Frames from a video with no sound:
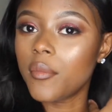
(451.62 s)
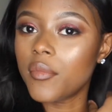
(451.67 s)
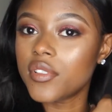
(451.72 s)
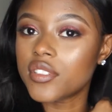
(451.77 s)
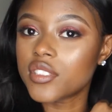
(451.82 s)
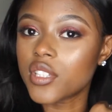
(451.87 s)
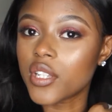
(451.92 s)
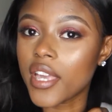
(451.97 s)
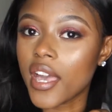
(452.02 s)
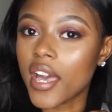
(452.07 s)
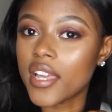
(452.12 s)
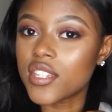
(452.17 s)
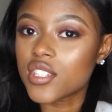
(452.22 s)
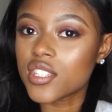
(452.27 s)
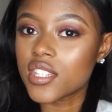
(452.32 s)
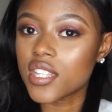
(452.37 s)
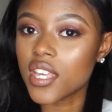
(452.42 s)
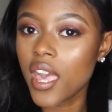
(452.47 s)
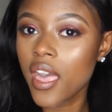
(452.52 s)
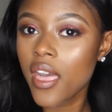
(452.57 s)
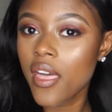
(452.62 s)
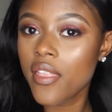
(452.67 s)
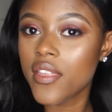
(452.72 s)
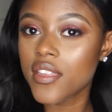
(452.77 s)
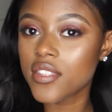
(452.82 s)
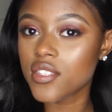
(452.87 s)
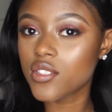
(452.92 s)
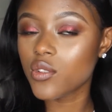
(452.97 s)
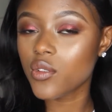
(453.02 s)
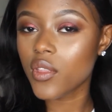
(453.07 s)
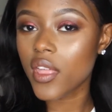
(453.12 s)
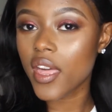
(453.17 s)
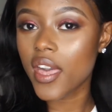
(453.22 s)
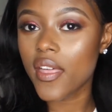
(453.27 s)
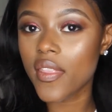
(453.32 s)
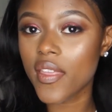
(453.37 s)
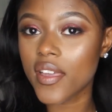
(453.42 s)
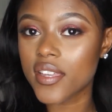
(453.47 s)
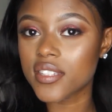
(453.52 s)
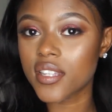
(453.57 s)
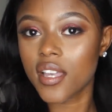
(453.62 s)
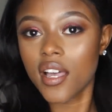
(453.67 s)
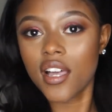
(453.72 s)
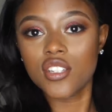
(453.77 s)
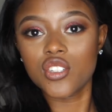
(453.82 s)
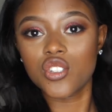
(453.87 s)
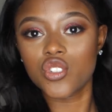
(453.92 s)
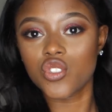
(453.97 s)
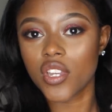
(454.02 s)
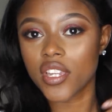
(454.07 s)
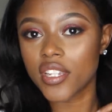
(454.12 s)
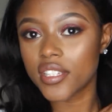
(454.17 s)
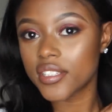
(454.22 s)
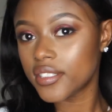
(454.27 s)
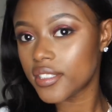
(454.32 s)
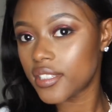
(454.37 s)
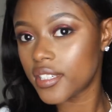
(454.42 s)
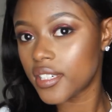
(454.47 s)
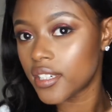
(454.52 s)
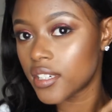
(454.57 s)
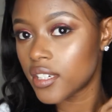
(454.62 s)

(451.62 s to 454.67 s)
So yeah, actually this is all the hair that is unstraightened.